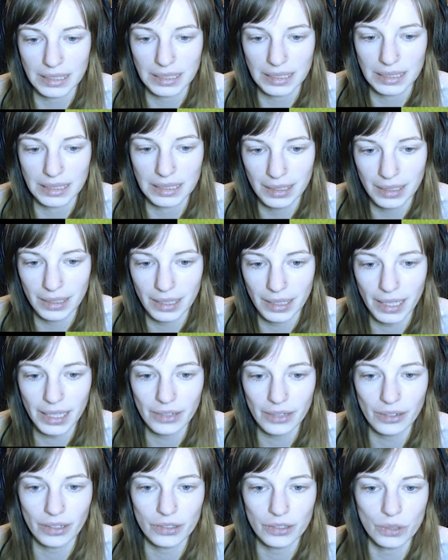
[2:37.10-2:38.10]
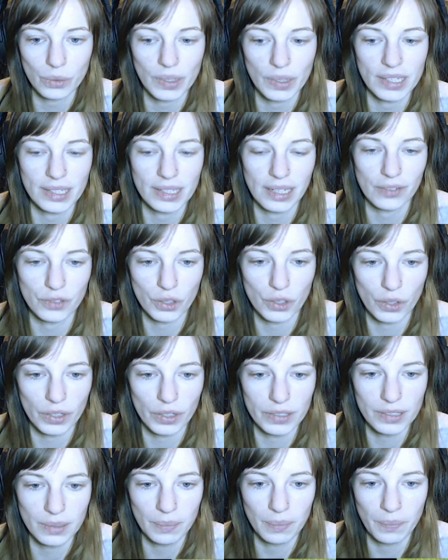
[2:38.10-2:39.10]
The here is always safe to
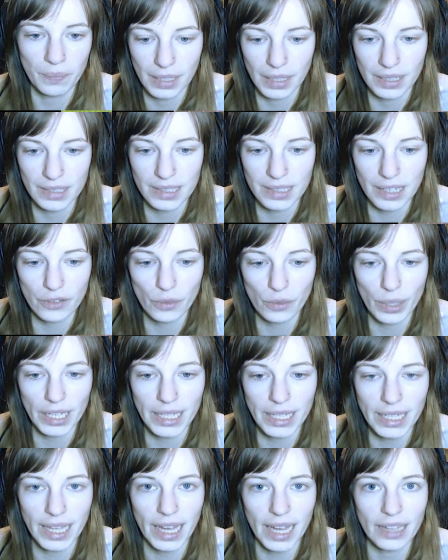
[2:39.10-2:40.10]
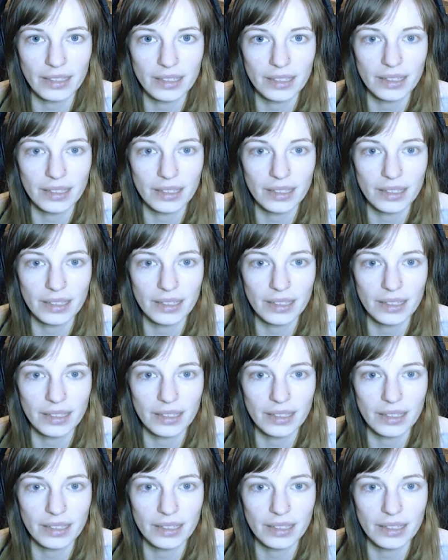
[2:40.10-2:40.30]
cross. See if we can get